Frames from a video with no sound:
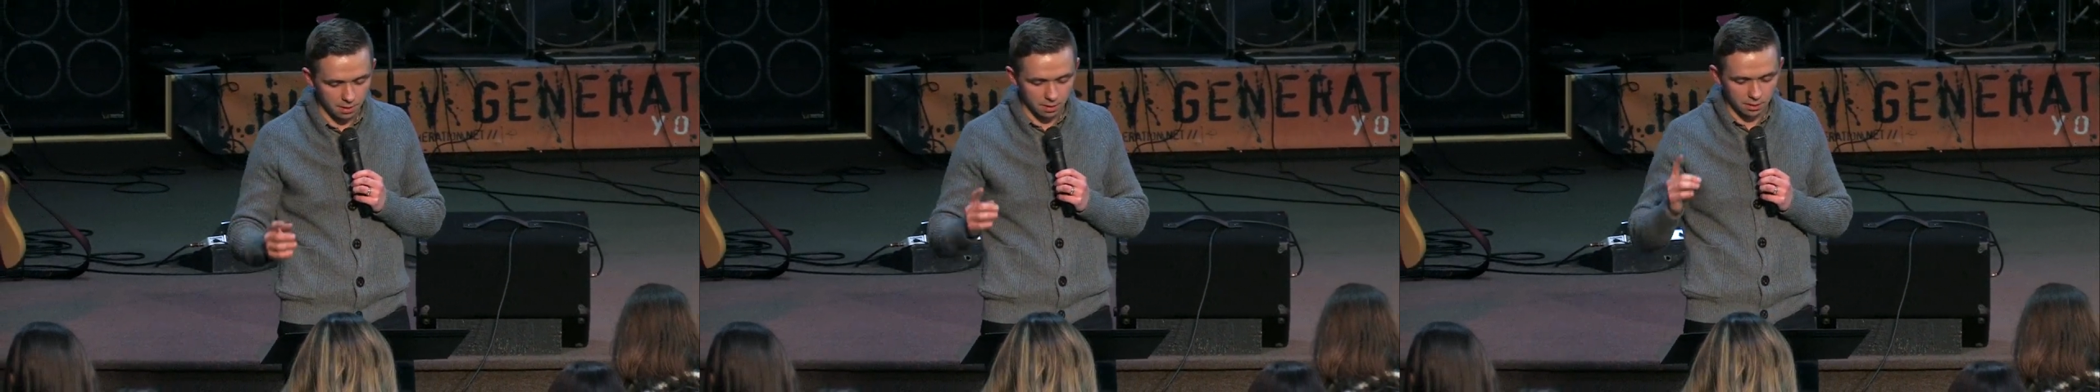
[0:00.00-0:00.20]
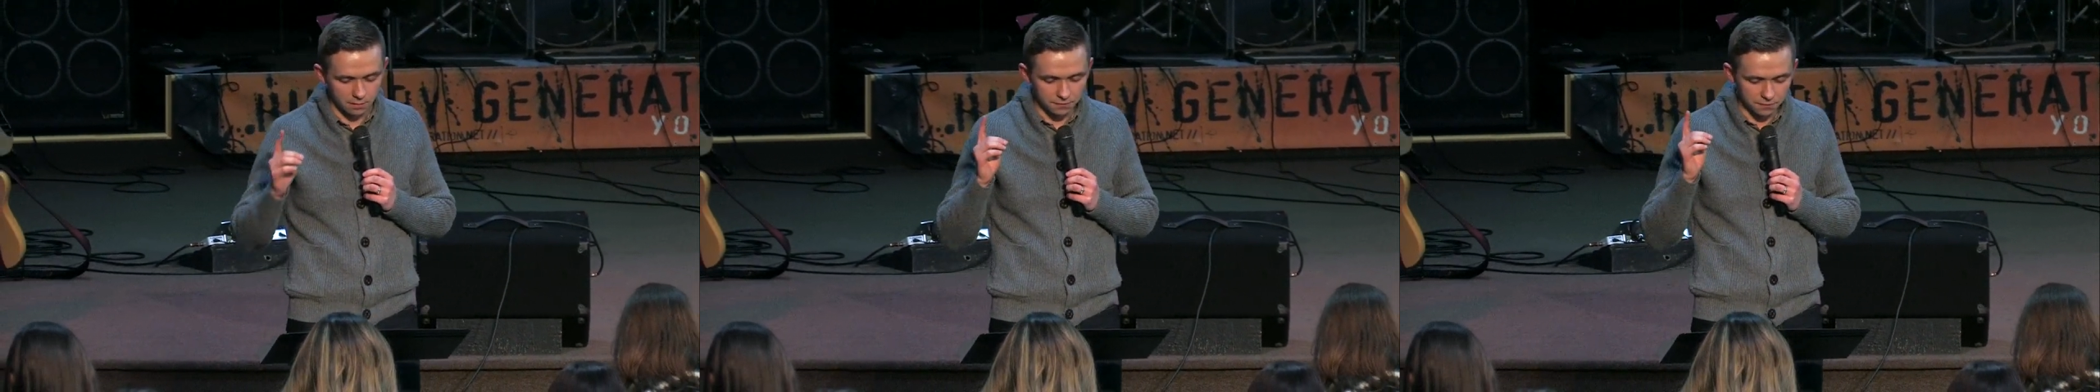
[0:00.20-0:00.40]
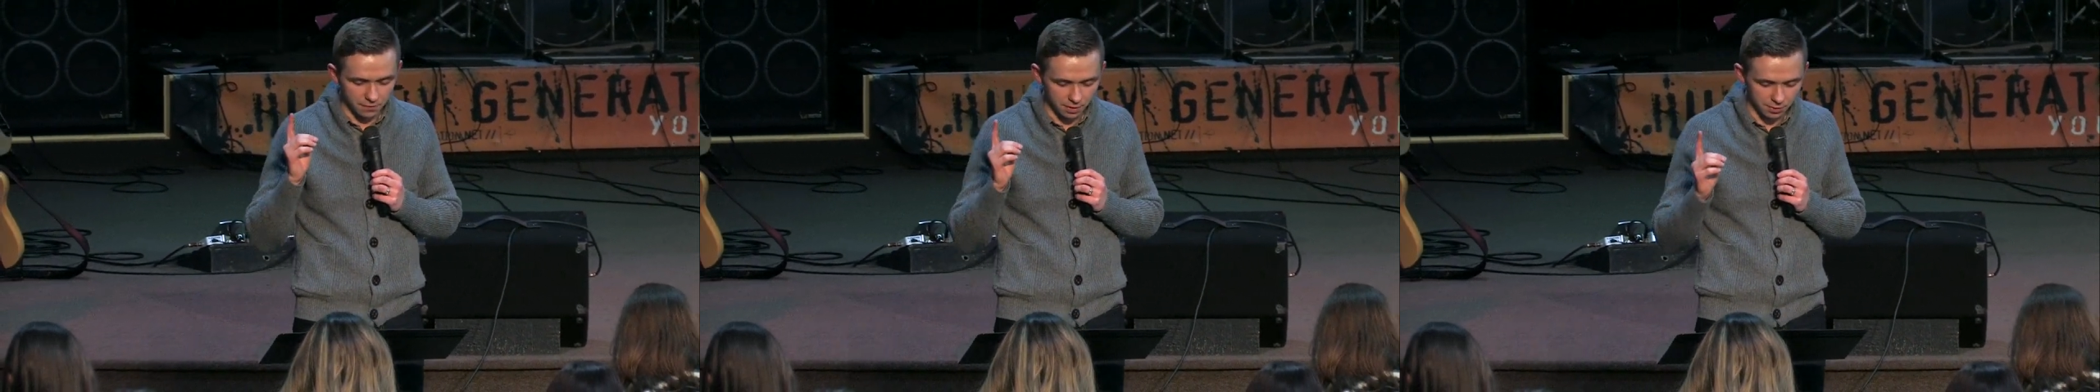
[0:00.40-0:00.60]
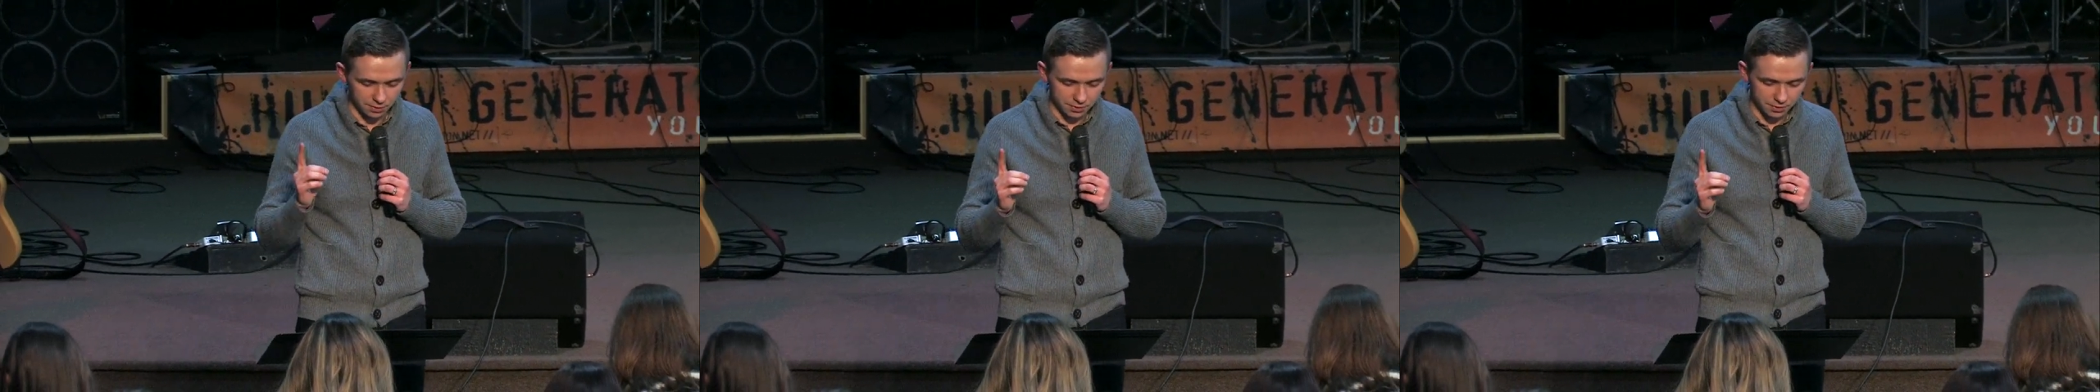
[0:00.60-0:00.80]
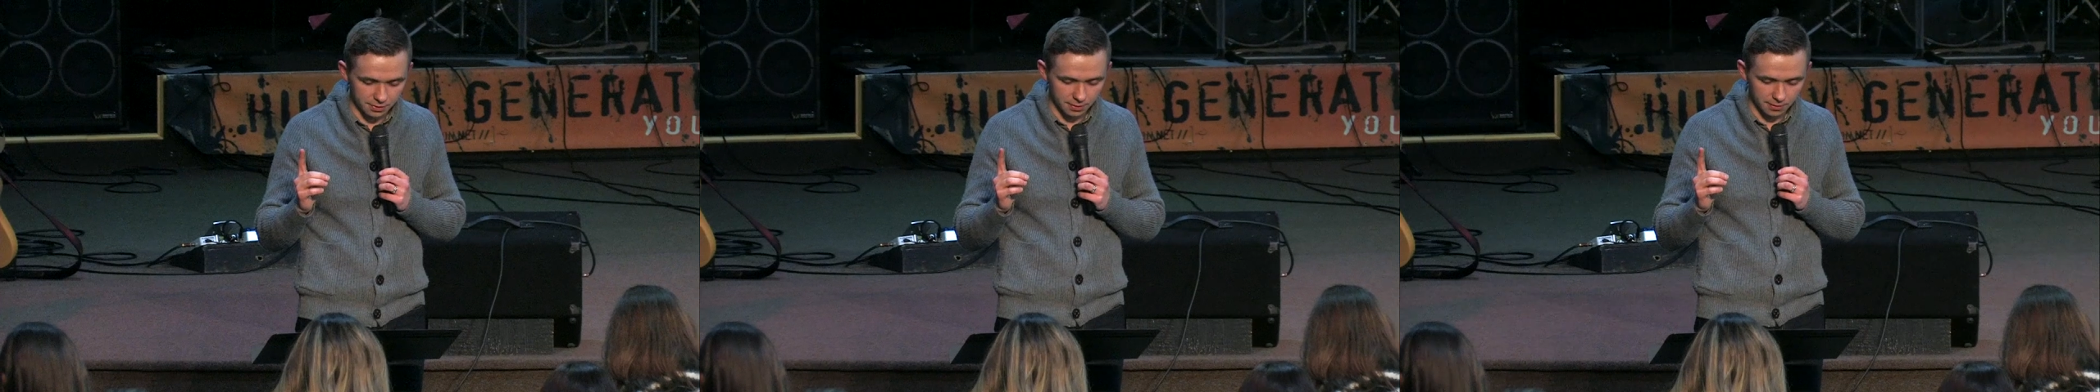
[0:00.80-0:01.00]

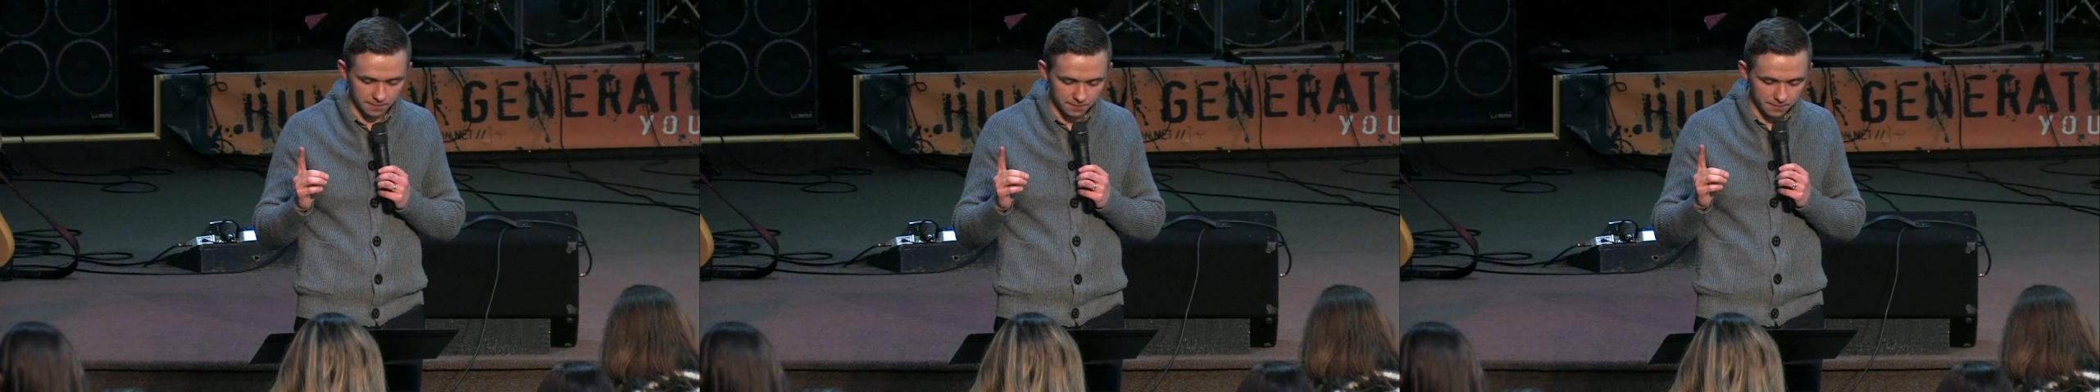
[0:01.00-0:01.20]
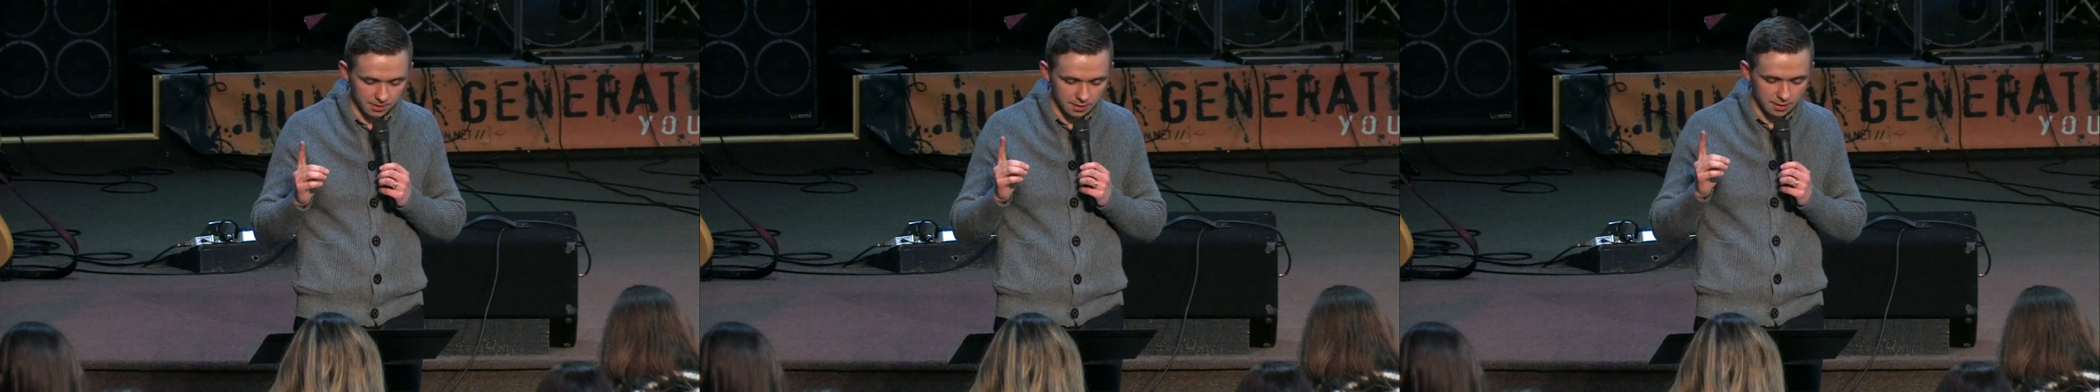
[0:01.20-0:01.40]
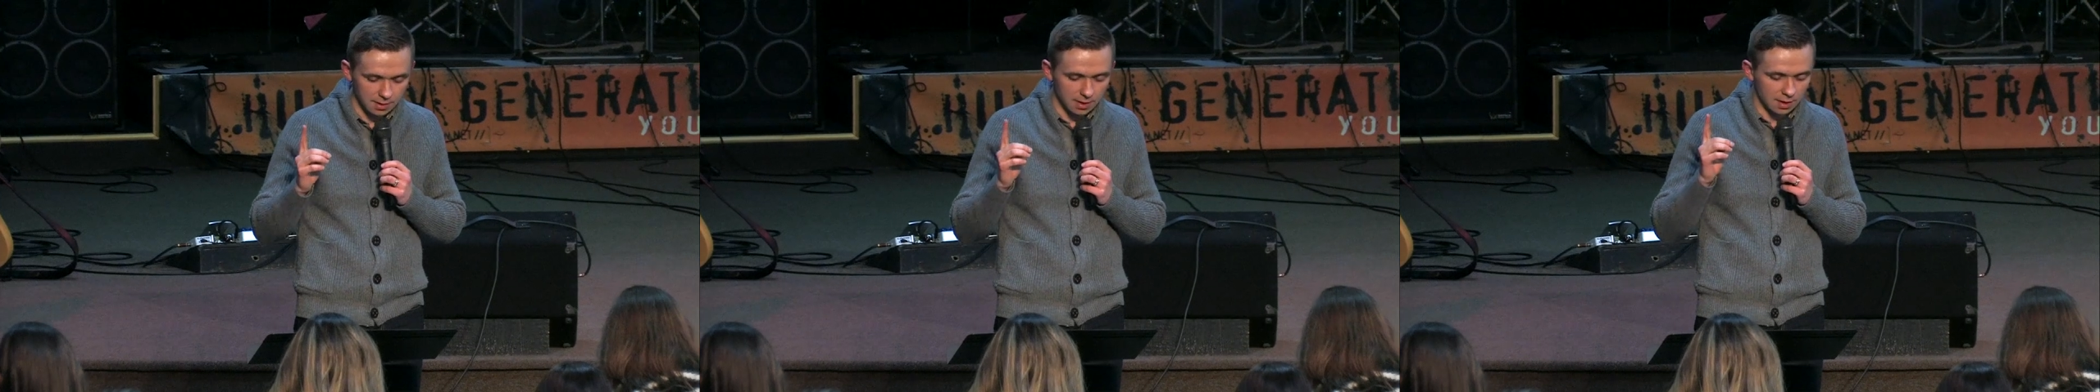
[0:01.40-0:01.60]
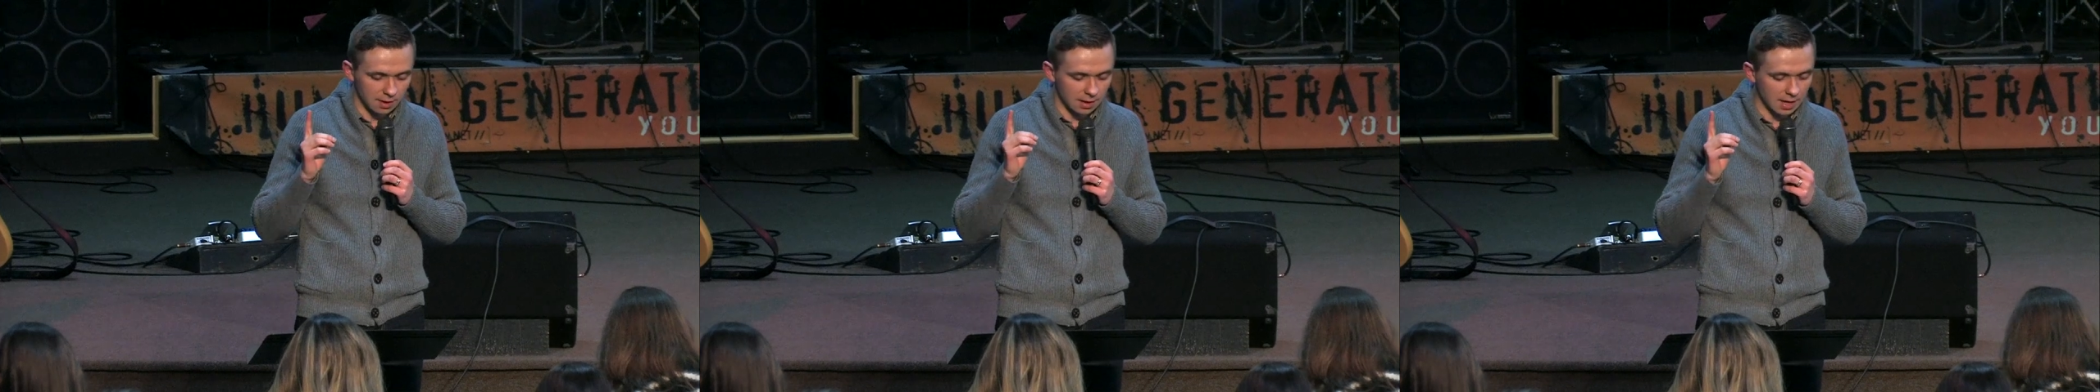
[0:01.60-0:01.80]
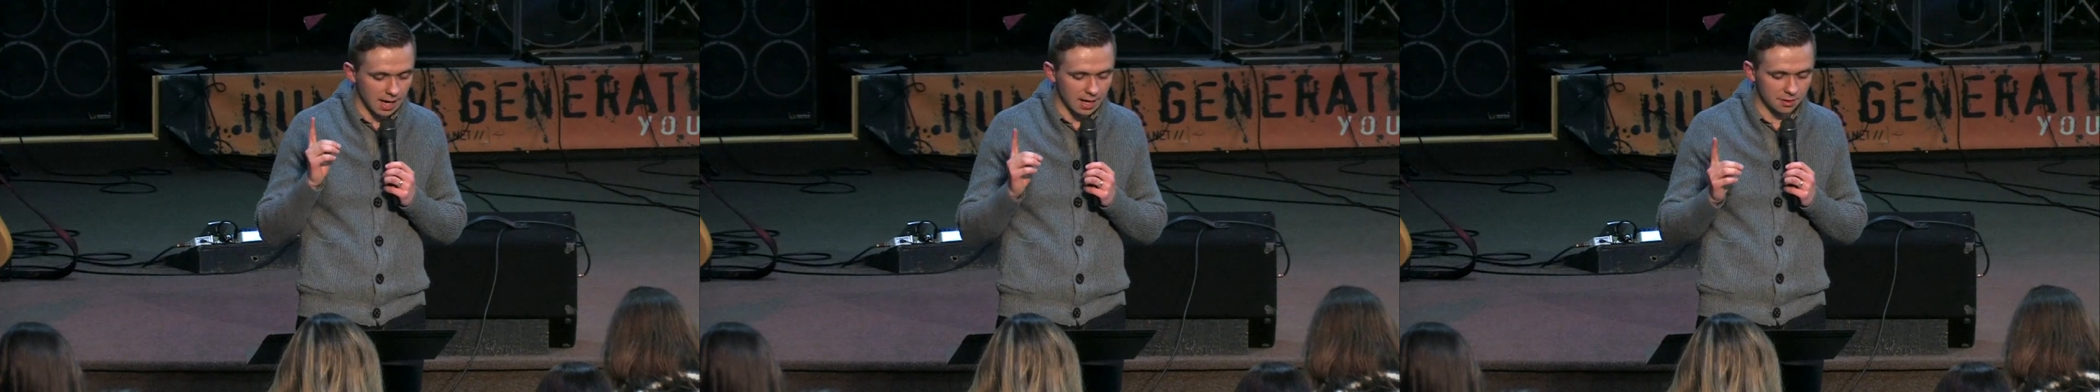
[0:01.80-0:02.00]
first
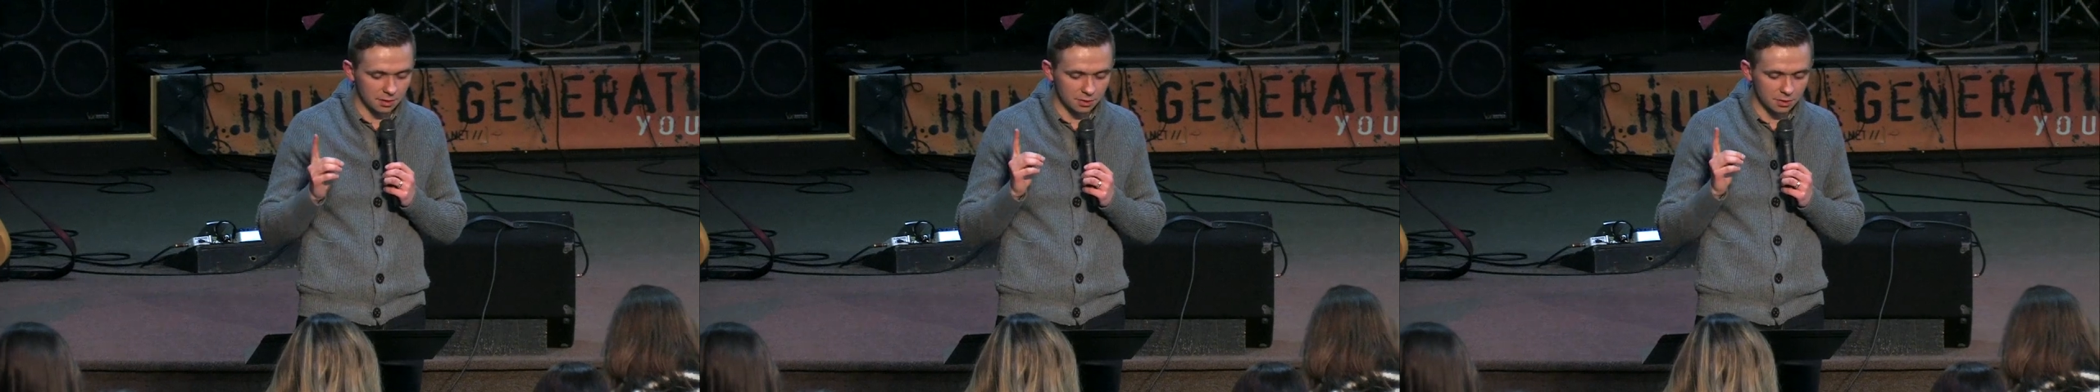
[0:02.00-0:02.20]
gather